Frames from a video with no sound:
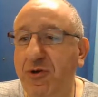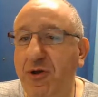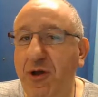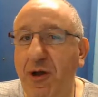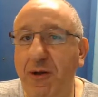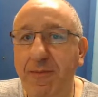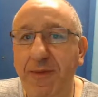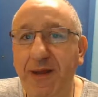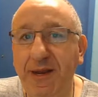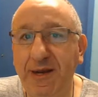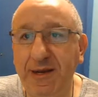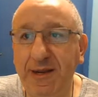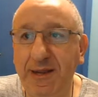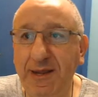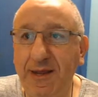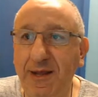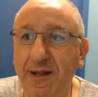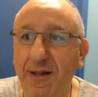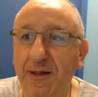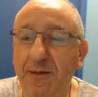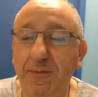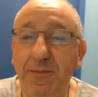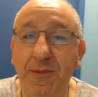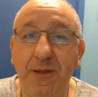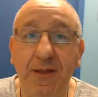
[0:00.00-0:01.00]
come and
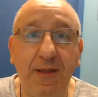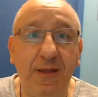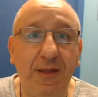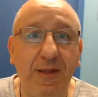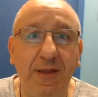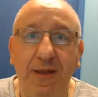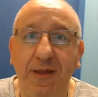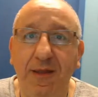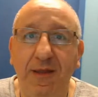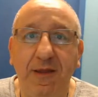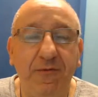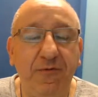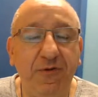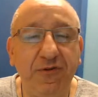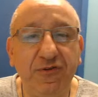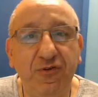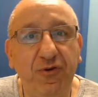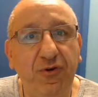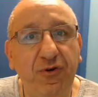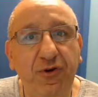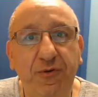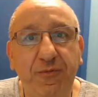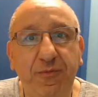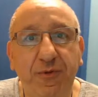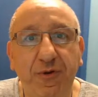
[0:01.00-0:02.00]
help. It was
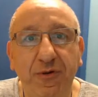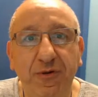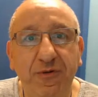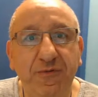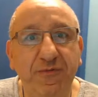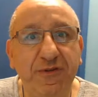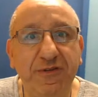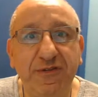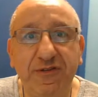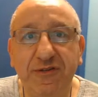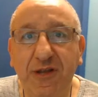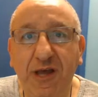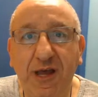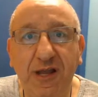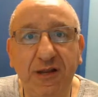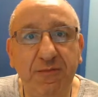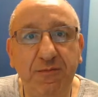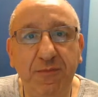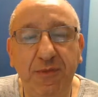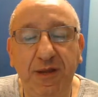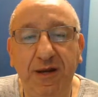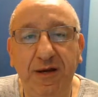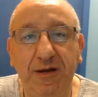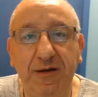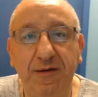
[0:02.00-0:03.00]
horrible. It was
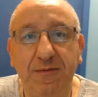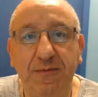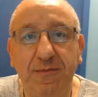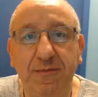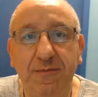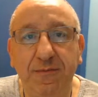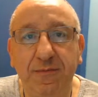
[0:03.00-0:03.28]
nightmare.